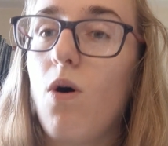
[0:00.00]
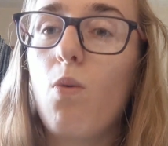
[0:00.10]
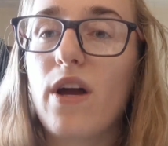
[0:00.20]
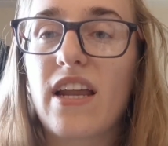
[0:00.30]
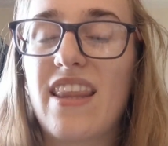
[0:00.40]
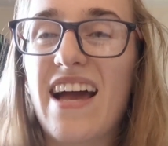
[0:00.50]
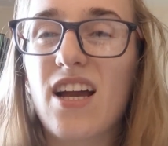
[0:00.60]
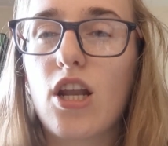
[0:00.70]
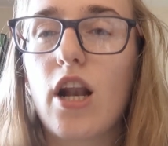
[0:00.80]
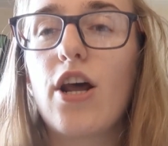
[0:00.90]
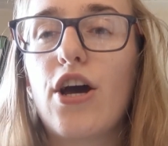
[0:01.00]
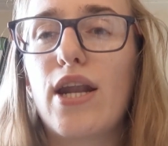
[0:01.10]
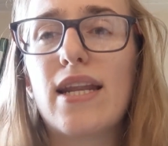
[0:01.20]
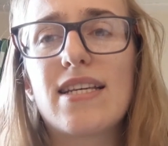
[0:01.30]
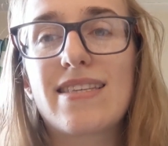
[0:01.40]
what we're then going to
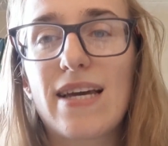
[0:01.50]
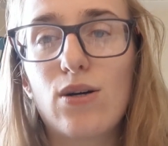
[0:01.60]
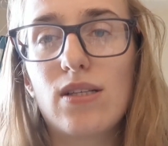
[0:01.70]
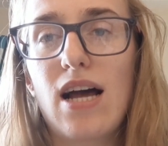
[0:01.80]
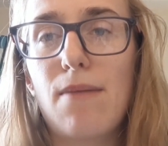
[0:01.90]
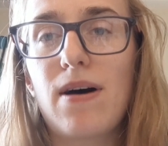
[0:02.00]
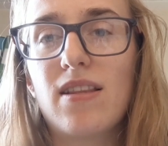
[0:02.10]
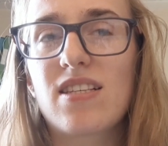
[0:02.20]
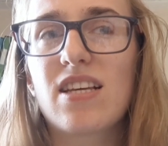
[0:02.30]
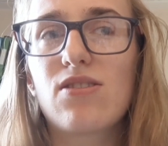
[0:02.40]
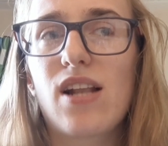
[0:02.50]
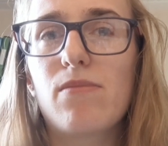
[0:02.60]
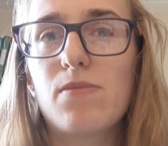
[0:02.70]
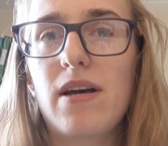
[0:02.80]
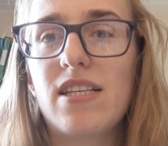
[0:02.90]
learn in a skills lab, and the skills
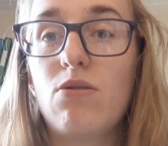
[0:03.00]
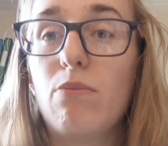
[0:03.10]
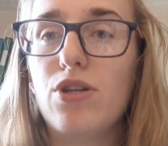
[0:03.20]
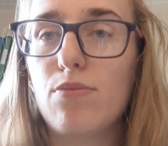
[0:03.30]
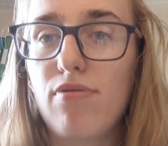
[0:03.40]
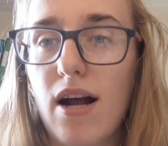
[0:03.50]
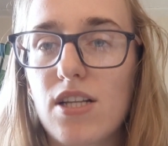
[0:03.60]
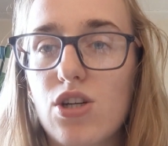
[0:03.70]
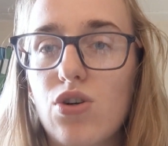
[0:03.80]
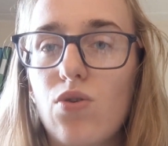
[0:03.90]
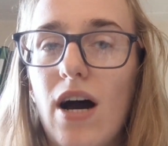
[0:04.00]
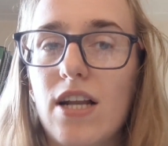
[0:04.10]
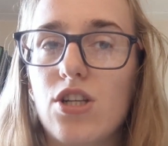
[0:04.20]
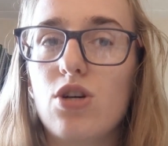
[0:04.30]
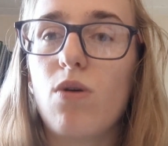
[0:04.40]
lab is basically when we do practical
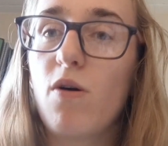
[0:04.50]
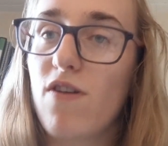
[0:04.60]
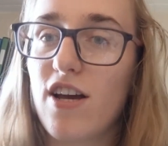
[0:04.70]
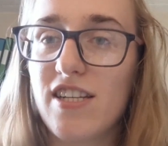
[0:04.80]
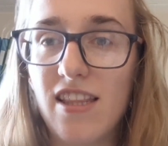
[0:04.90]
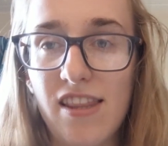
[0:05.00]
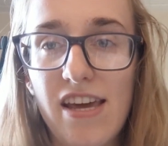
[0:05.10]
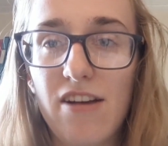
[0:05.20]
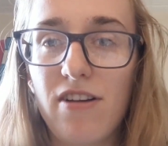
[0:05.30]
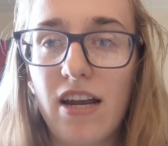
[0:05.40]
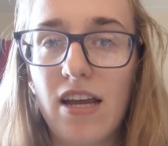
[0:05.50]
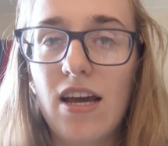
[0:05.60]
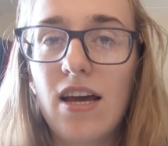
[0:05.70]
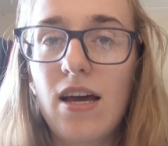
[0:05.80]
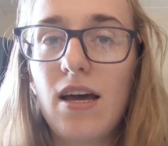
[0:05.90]
and do what we've learnt in theory
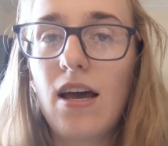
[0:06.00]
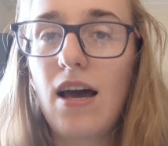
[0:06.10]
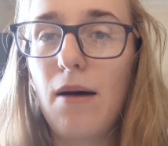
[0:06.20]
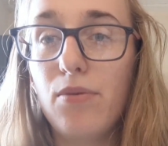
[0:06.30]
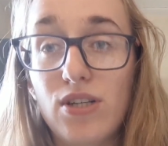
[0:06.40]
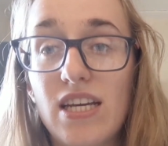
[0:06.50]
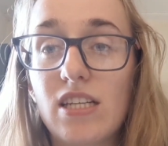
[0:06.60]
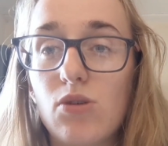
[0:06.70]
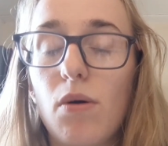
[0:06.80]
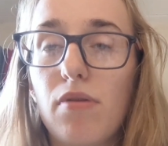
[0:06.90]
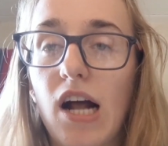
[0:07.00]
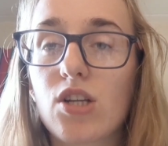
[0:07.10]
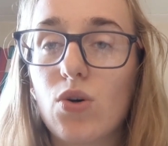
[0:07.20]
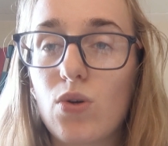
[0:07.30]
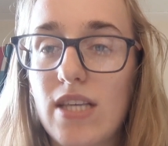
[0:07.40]
and put it into a
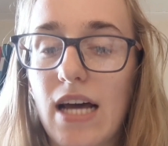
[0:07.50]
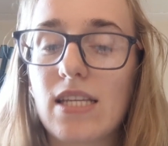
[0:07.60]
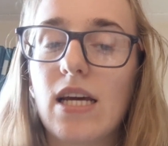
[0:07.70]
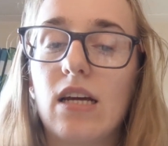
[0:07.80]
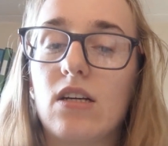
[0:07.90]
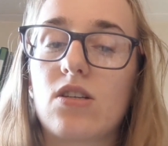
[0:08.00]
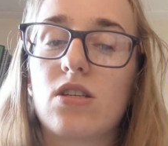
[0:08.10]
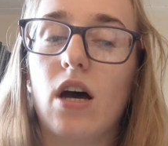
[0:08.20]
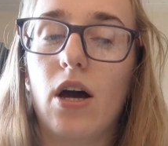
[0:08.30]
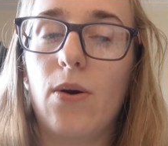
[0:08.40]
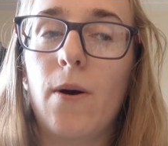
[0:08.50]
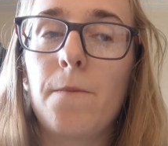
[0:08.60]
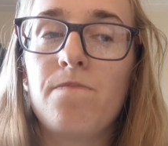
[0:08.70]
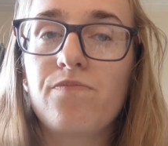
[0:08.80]
practical setting. So